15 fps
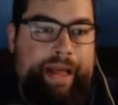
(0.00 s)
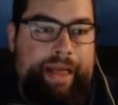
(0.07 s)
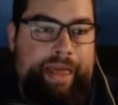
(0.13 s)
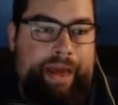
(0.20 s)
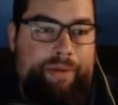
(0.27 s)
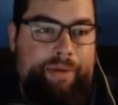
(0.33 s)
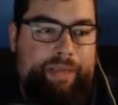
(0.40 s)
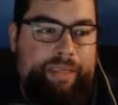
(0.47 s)

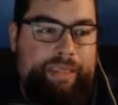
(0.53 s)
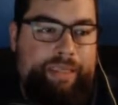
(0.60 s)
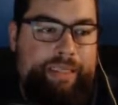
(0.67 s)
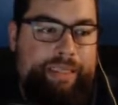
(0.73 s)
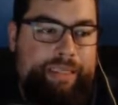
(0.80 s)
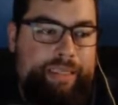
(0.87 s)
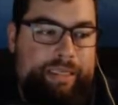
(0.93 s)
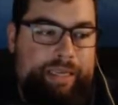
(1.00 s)
That
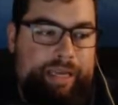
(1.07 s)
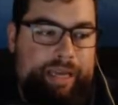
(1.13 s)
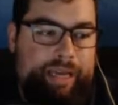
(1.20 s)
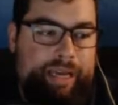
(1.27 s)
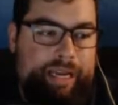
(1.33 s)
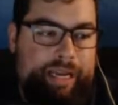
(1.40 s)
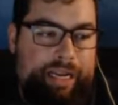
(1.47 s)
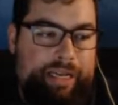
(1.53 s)
was
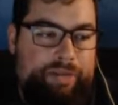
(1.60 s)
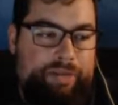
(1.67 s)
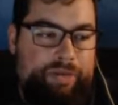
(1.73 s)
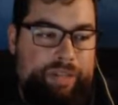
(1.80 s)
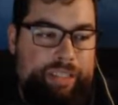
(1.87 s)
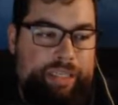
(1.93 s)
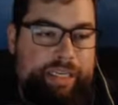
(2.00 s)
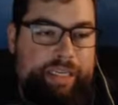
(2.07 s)
an
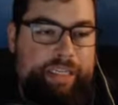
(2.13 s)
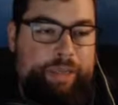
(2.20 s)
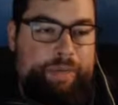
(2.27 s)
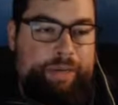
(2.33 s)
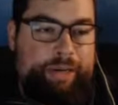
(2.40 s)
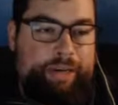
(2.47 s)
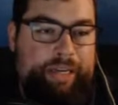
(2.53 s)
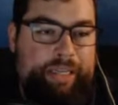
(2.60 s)
interesting
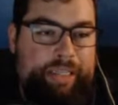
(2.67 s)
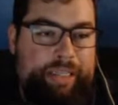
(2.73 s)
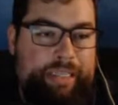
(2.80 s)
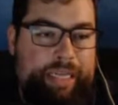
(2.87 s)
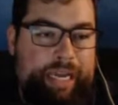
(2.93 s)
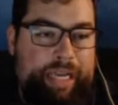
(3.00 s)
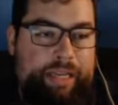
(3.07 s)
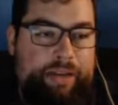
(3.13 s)
experience.
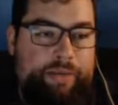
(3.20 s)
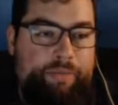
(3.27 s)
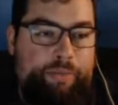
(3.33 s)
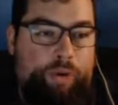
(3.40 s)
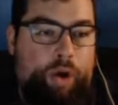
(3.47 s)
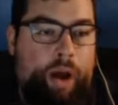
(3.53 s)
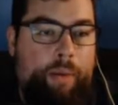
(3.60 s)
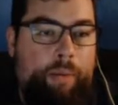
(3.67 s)
And
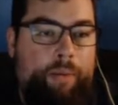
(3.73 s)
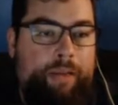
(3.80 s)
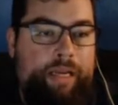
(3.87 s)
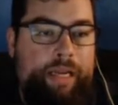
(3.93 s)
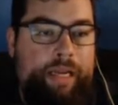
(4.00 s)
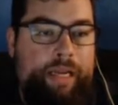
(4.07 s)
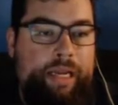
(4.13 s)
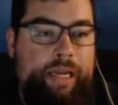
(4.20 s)
probably...
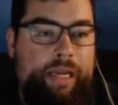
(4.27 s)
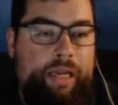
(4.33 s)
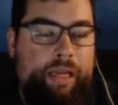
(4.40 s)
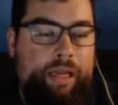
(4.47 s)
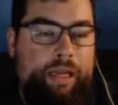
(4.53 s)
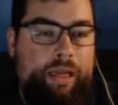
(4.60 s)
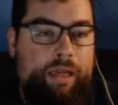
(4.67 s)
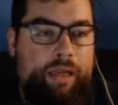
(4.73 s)

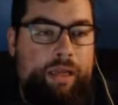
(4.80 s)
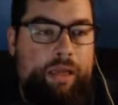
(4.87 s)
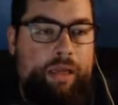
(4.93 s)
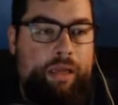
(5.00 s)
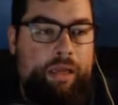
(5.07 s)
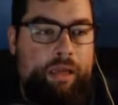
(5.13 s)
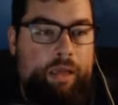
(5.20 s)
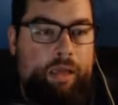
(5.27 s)

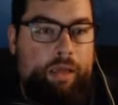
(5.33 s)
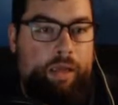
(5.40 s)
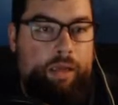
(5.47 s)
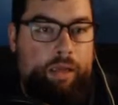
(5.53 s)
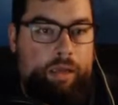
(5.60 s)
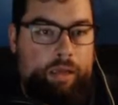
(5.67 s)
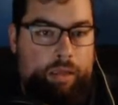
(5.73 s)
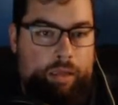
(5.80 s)

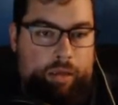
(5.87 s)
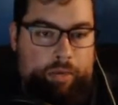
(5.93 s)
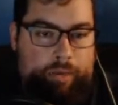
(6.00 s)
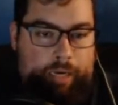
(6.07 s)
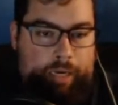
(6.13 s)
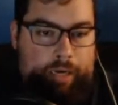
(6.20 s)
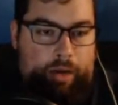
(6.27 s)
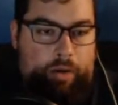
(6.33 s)
Do I
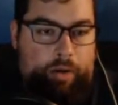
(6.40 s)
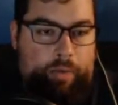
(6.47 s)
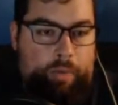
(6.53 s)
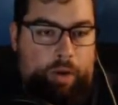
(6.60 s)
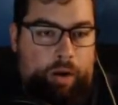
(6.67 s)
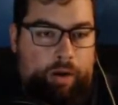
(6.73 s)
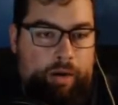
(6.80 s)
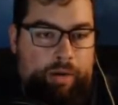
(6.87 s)
need to go get
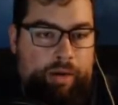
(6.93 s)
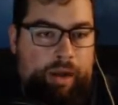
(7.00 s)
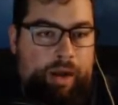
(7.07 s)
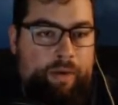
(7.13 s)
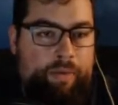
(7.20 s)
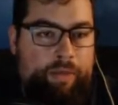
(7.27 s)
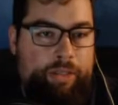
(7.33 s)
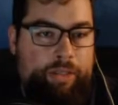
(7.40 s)
water? No,
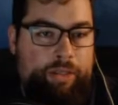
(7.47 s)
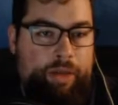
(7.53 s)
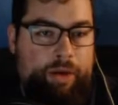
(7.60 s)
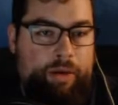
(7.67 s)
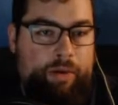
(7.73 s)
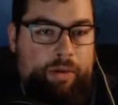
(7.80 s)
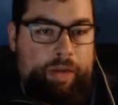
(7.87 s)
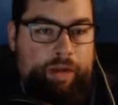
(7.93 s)
we'll just
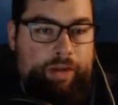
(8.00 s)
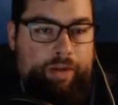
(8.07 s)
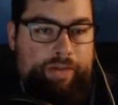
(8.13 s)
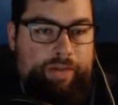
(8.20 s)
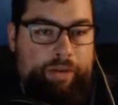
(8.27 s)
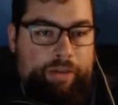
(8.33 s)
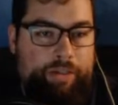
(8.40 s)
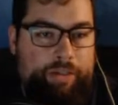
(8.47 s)
go down here
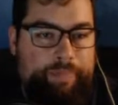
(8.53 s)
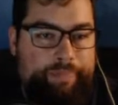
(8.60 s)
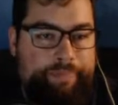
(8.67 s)
first.